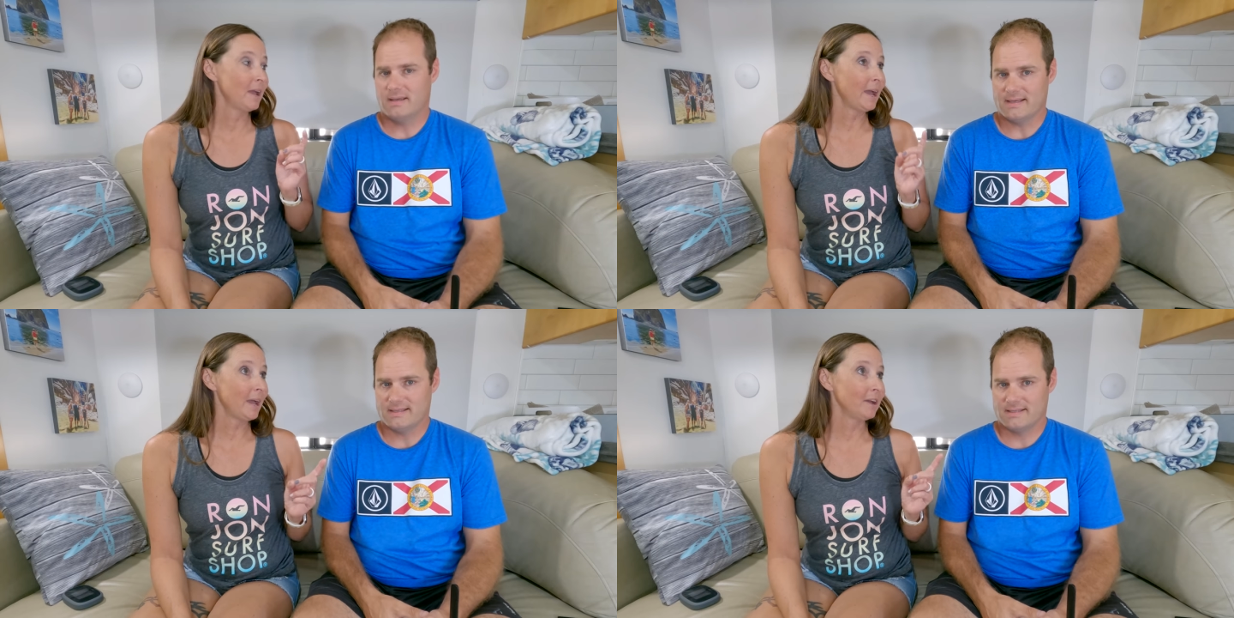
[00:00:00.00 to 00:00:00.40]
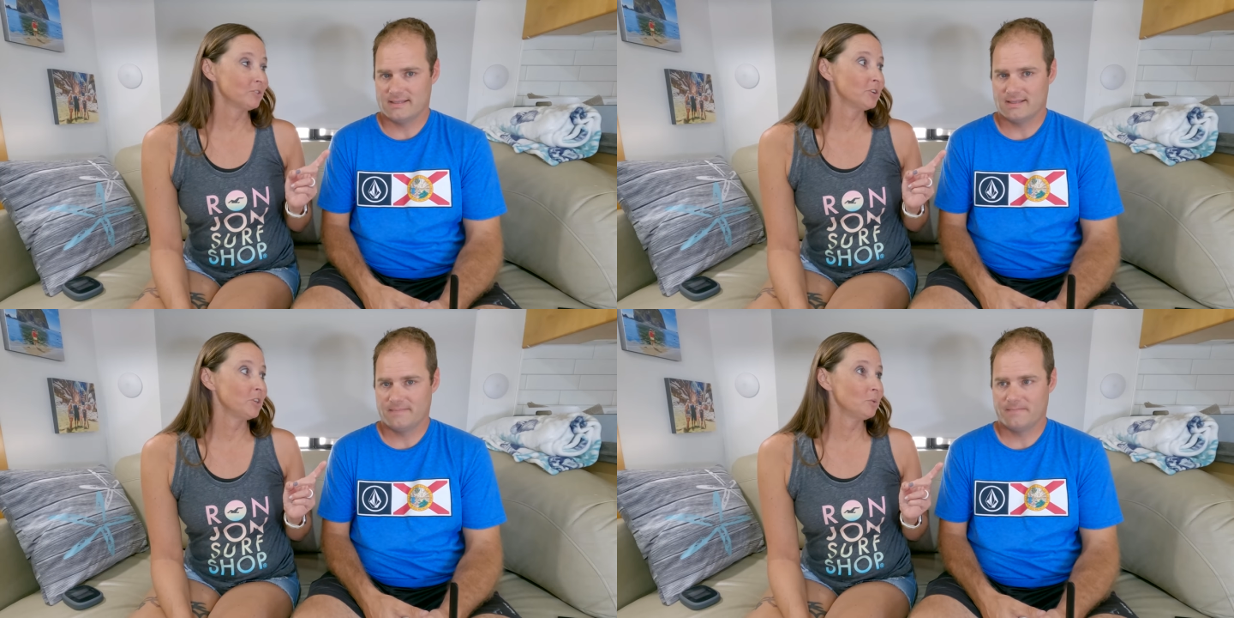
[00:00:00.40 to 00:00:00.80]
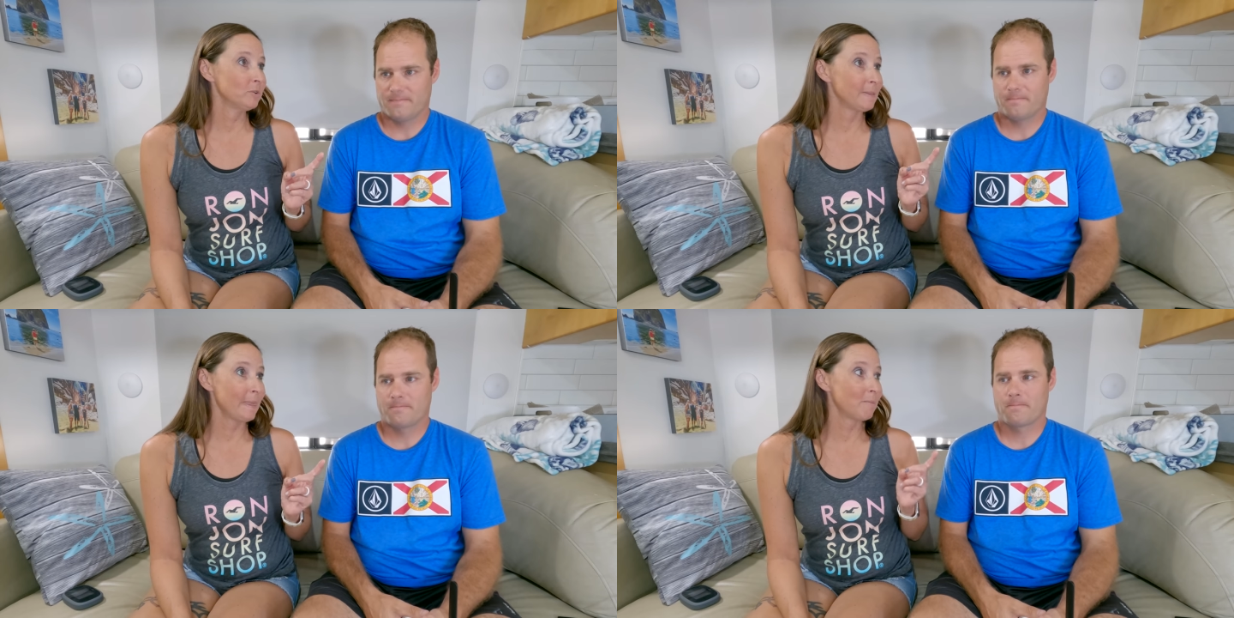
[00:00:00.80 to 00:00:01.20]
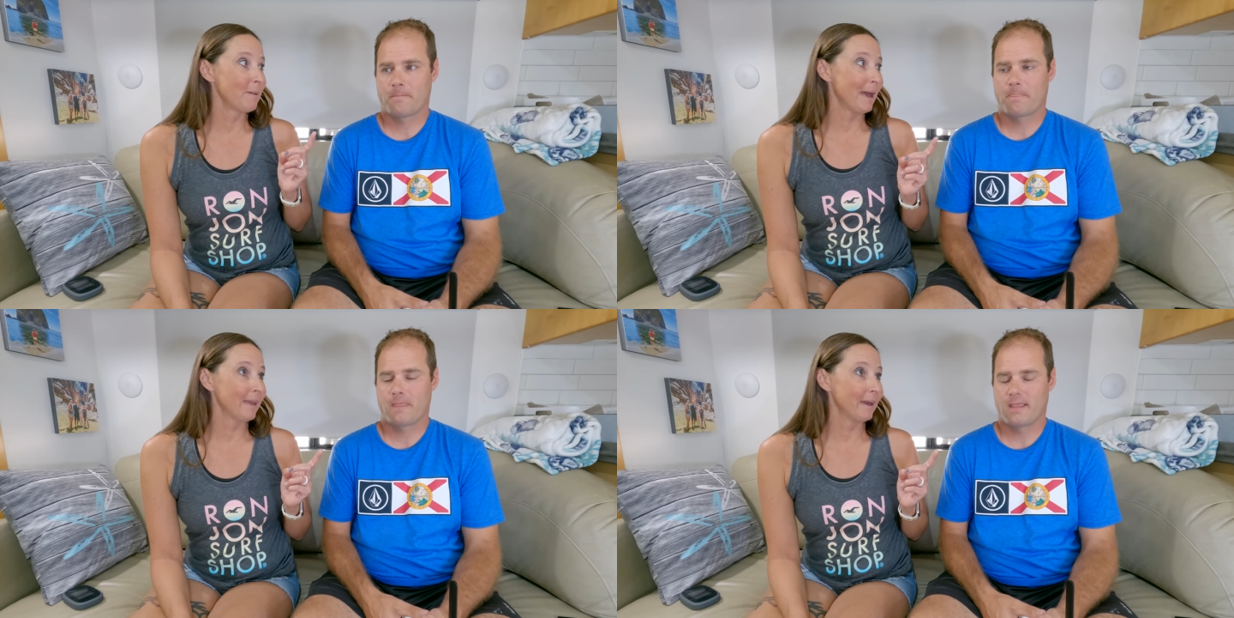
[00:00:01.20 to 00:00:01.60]
Speaker 1: Yes. After you were in
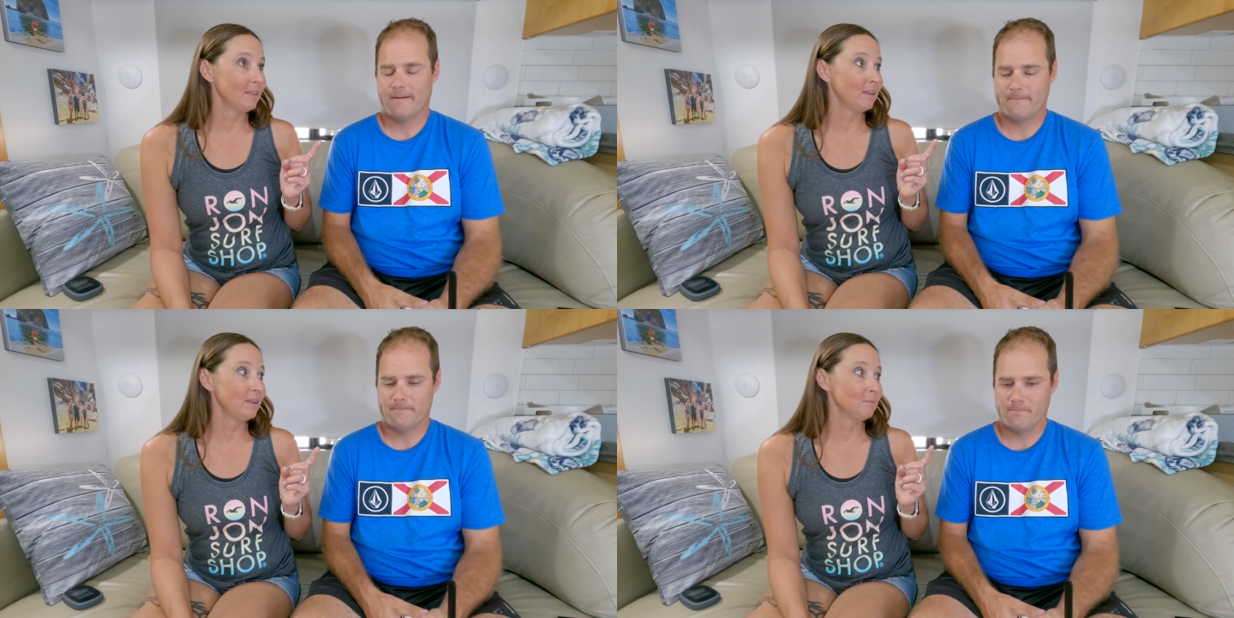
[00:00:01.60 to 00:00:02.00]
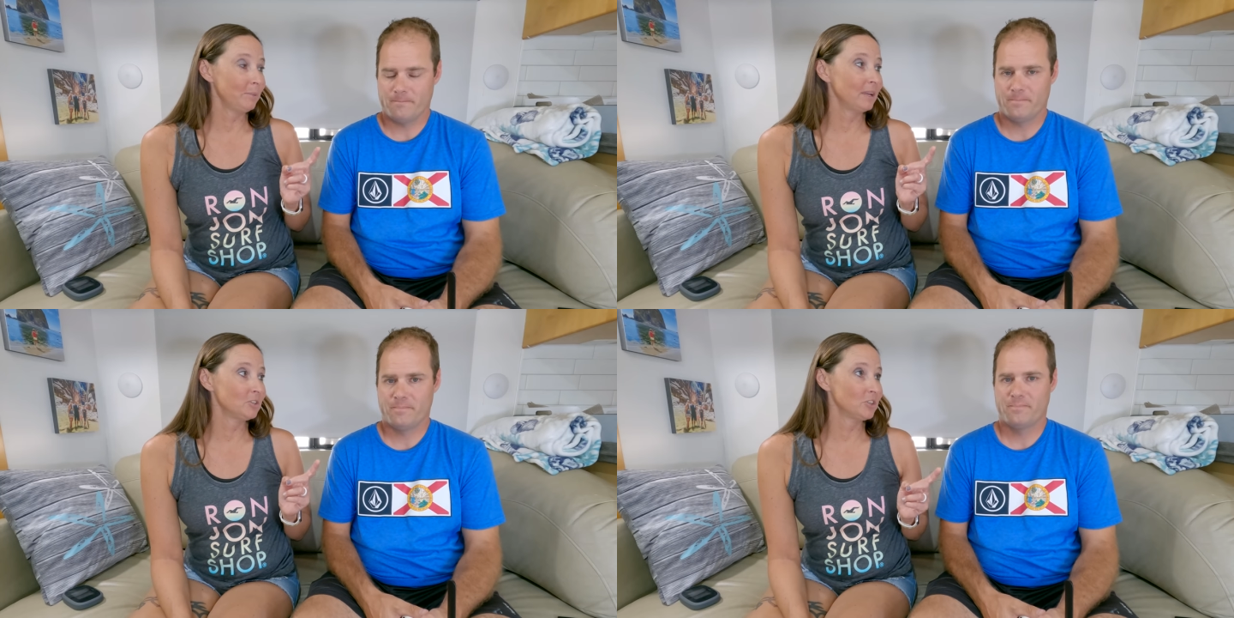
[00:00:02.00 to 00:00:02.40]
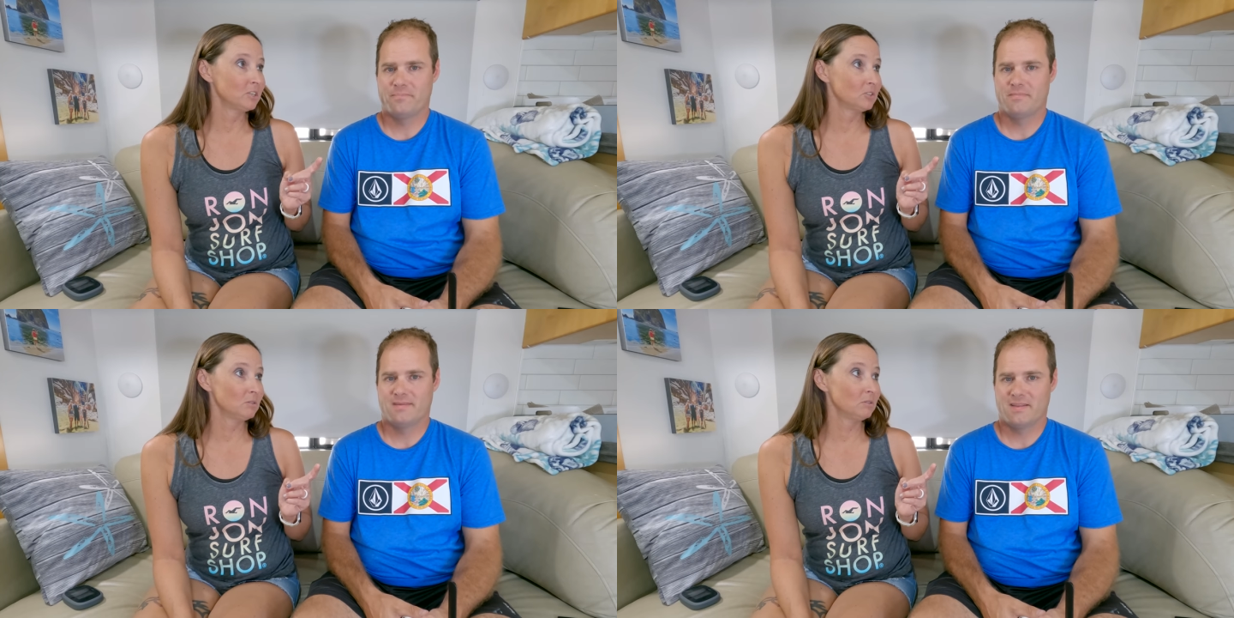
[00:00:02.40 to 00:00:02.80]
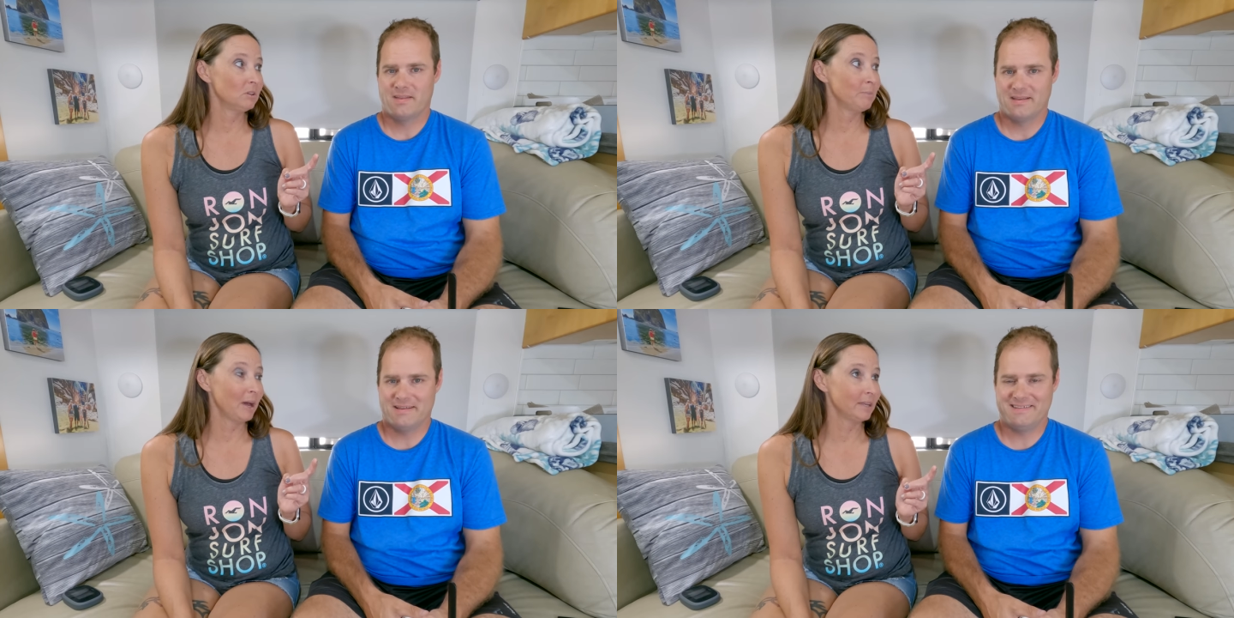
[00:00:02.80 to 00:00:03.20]
that back alley in Page,
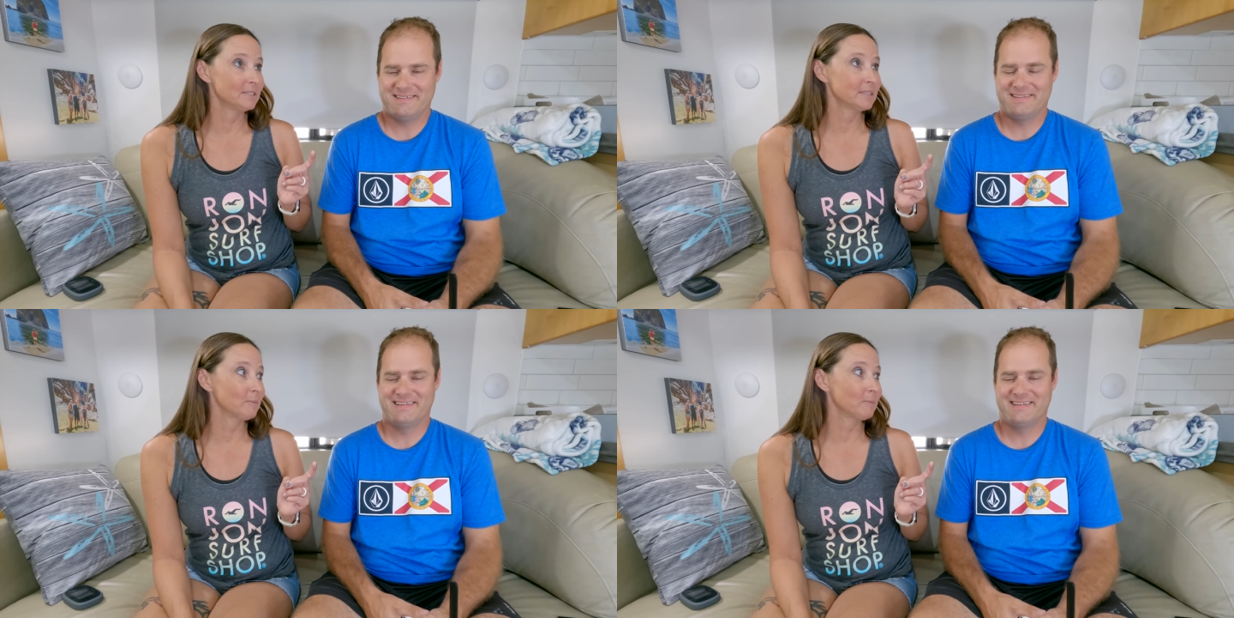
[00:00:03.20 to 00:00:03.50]
Arizona, behind